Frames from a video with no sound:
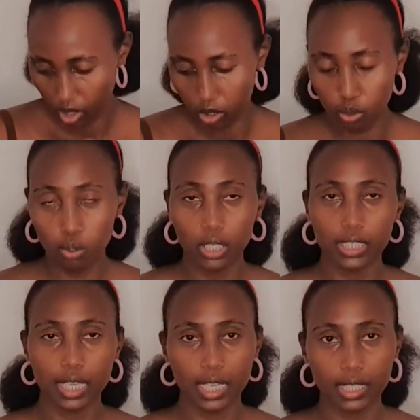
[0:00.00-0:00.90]
2
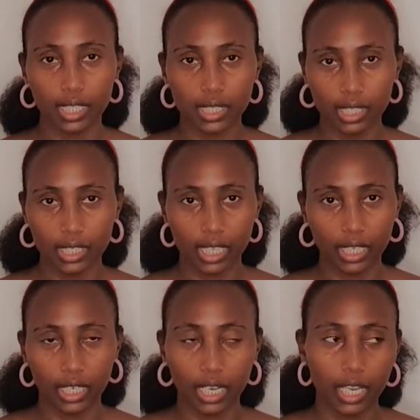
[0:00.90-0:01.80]
liters,
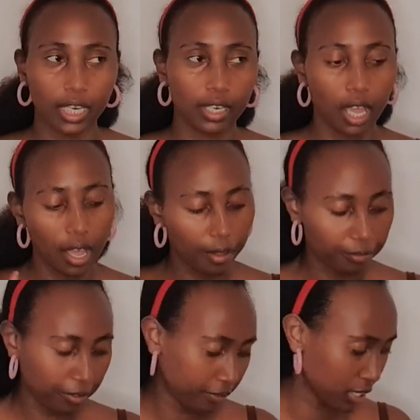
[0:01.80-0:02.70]

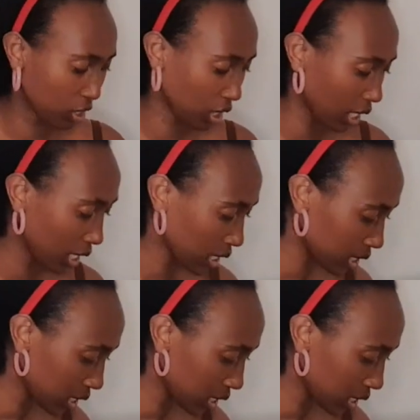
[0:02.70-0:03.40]
650 shillings.